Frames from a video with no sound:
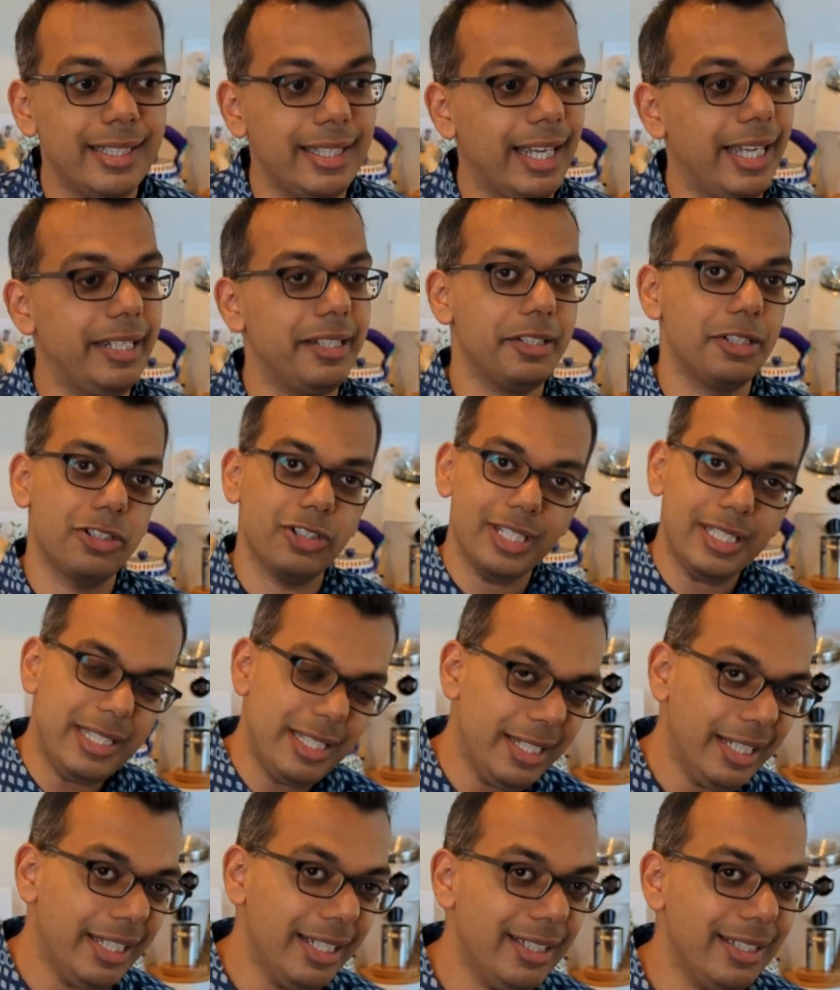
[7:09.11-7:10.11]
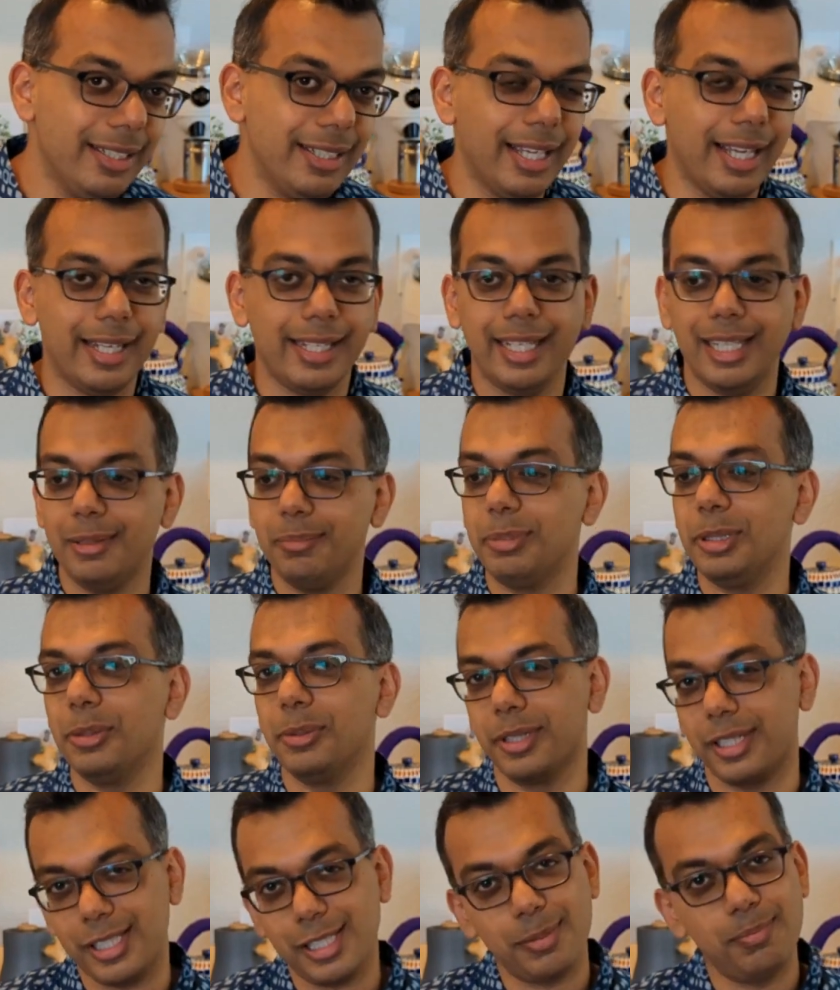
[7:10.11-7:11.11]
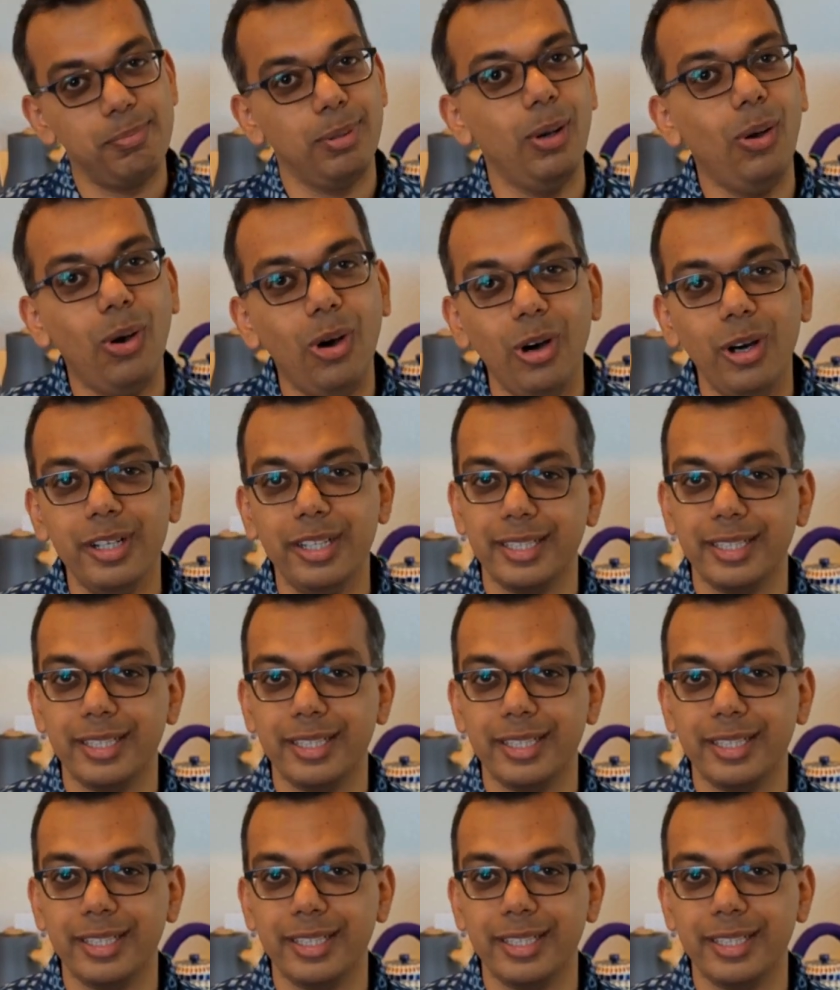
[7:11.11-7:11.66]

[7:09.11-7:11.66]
and interesting and help you explore